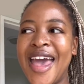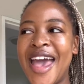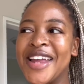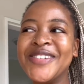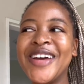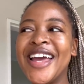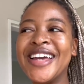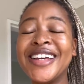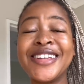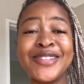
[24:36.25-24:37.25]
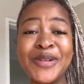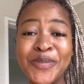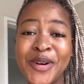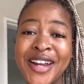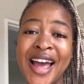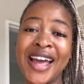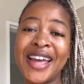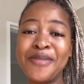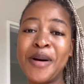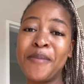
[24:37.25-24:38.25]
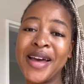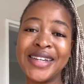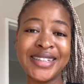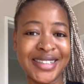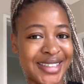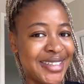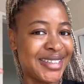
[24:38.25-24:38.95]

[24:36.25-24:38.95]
Anyway, bye bye. Thank you.